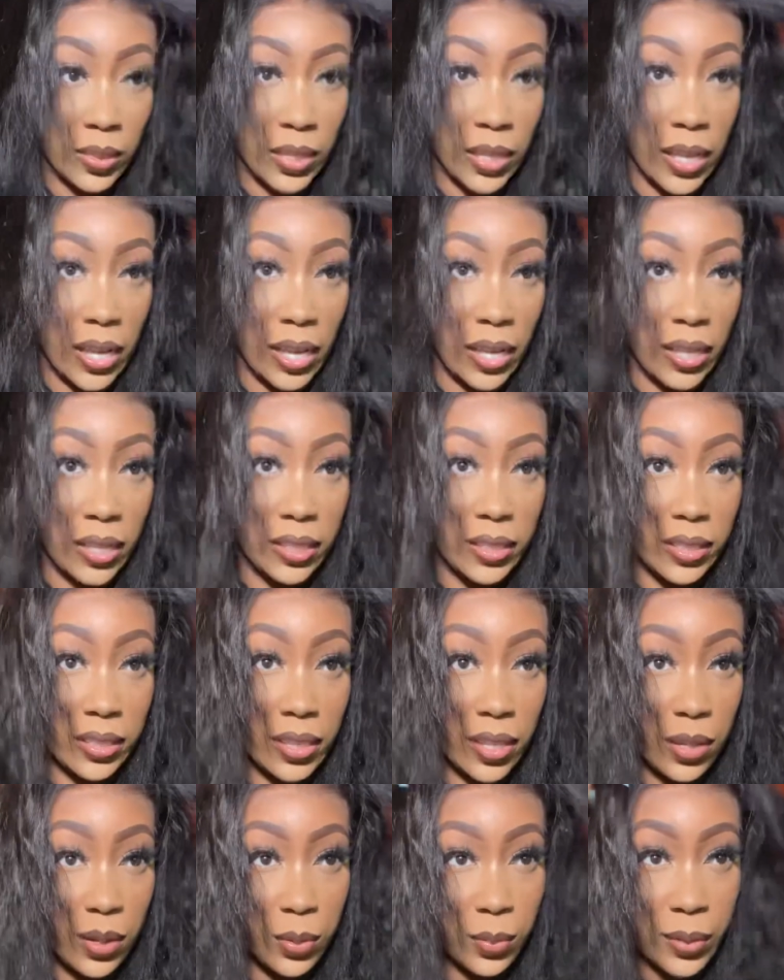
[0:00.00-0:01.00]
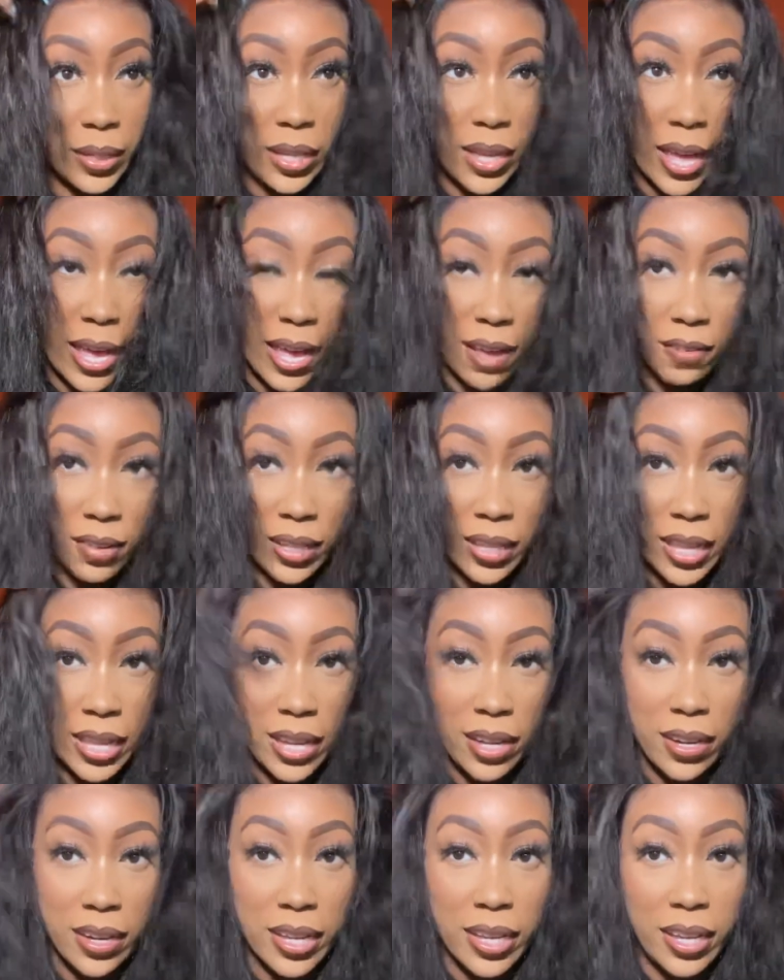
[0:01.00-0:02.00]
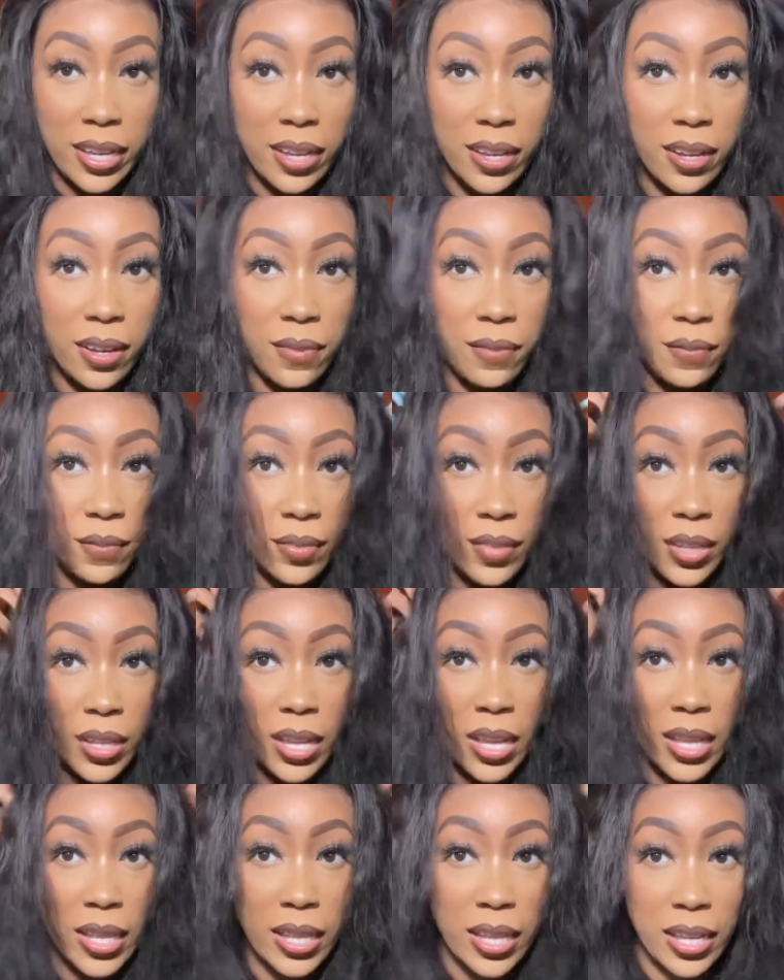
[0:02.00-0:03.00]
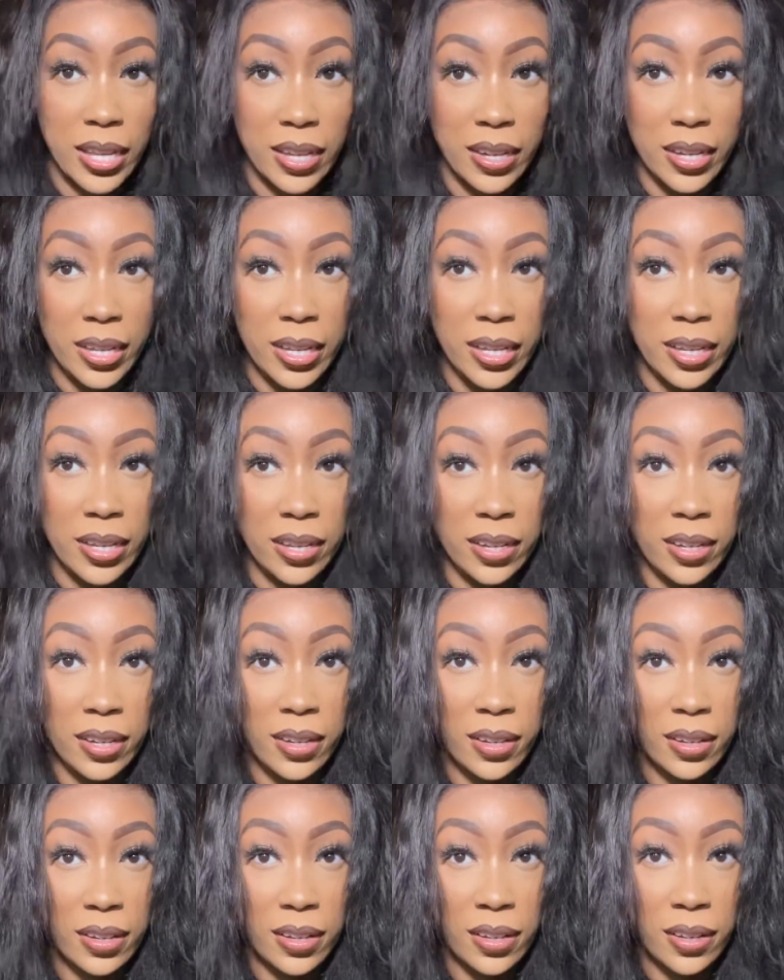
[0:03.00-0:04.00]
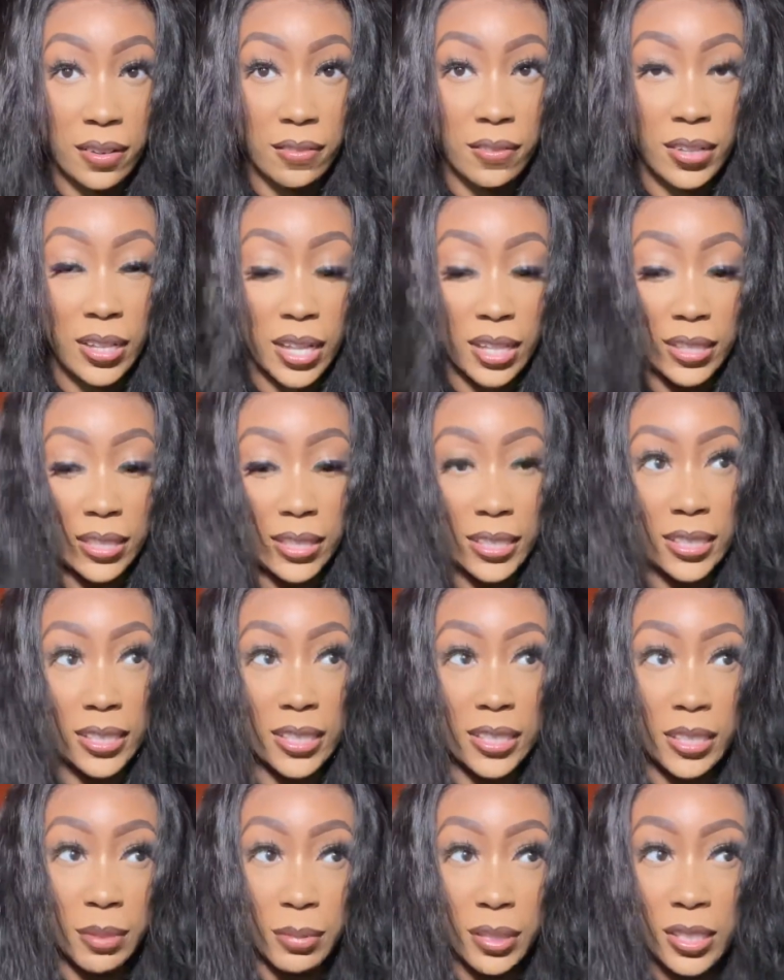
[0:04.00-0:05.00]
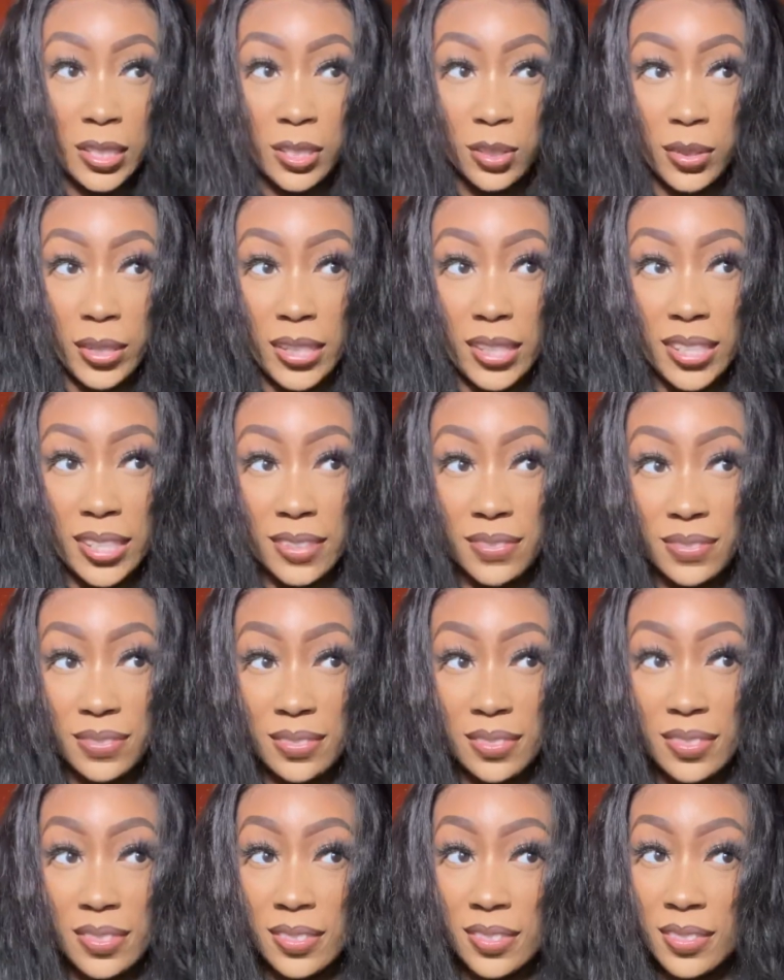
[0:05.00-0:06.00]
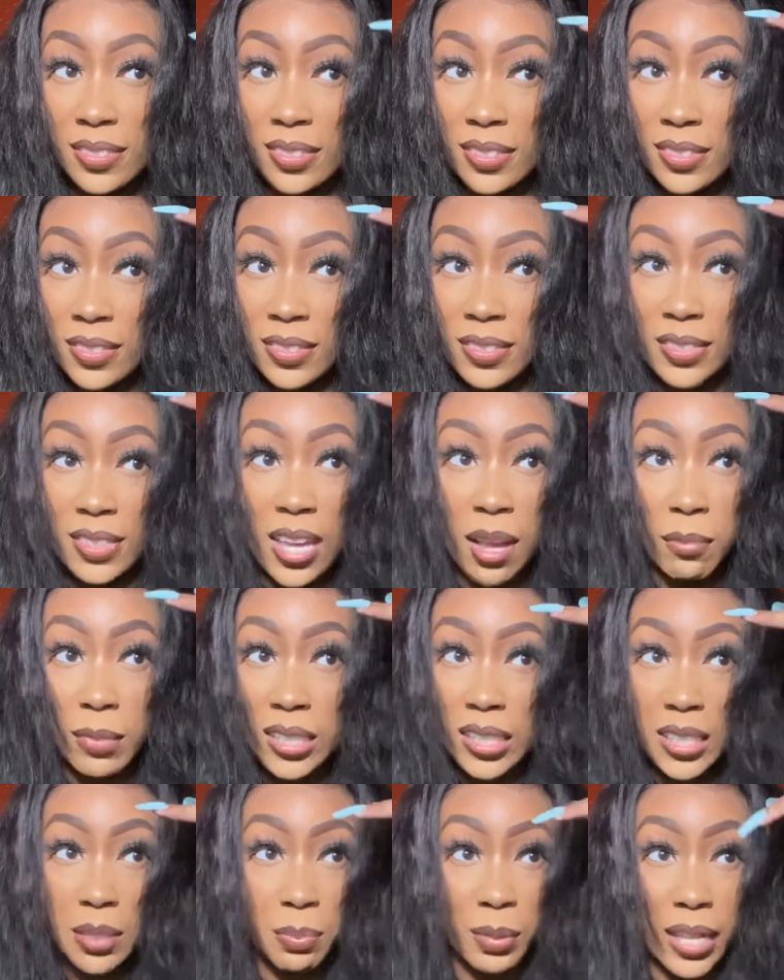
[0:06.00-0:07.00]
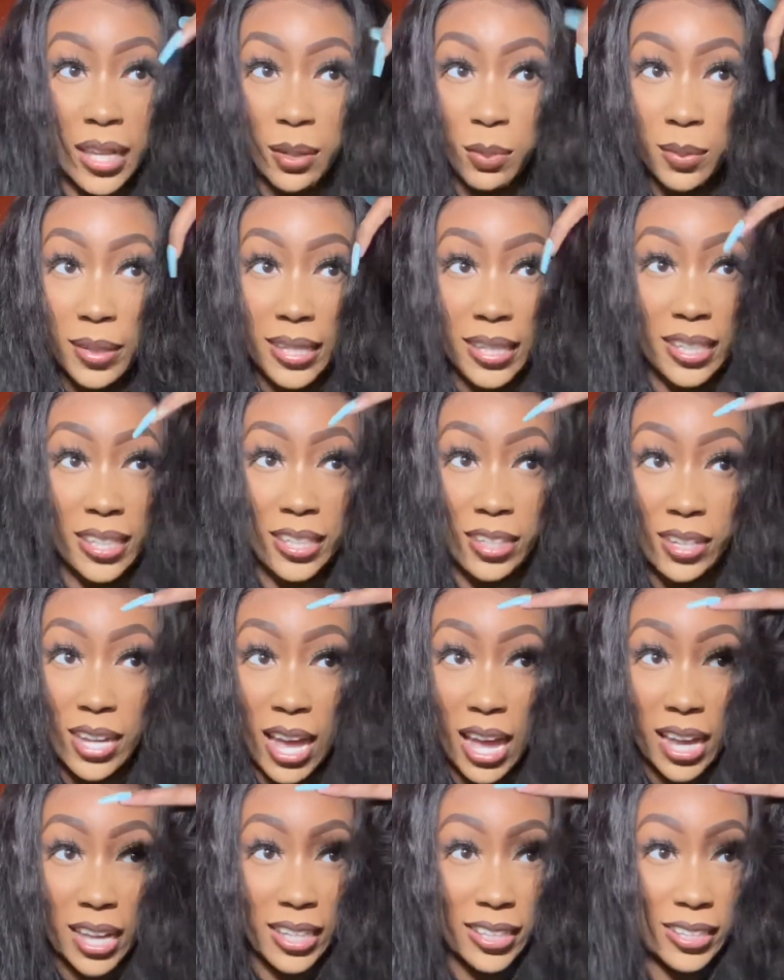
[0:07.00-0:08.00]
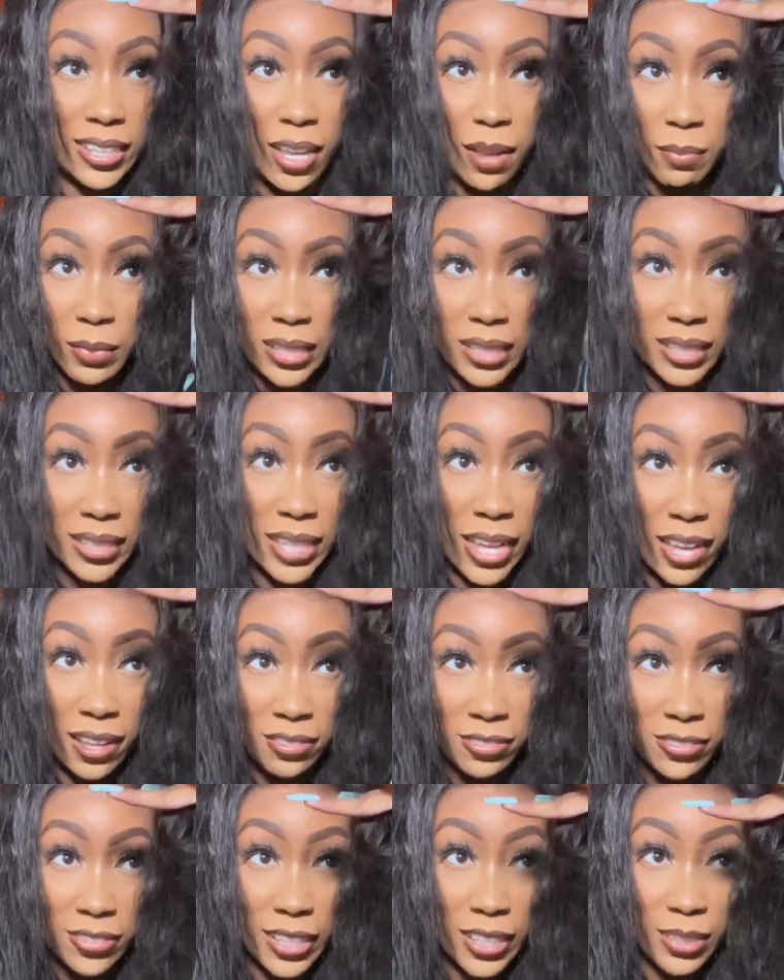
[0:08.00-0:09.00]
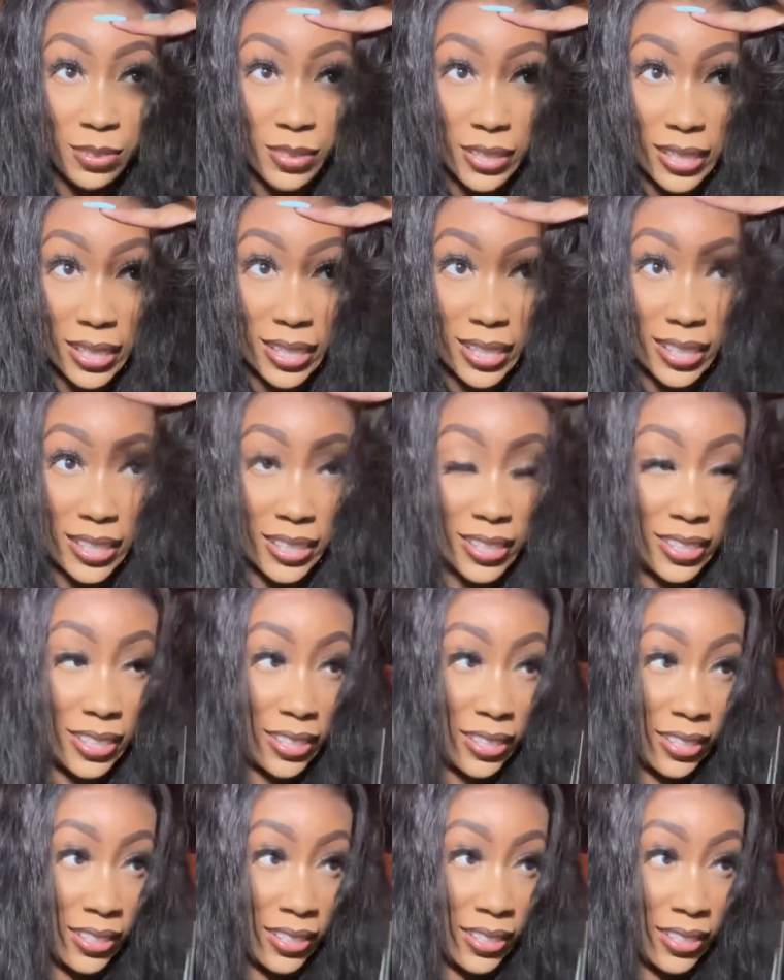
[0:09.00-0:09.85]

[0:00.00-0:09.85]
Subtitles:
Okay, so we have a layer here, a layer here. I feel like this needs to be shorter. I'm gonna just play with it, you guys. I'm gonna just have fun with this.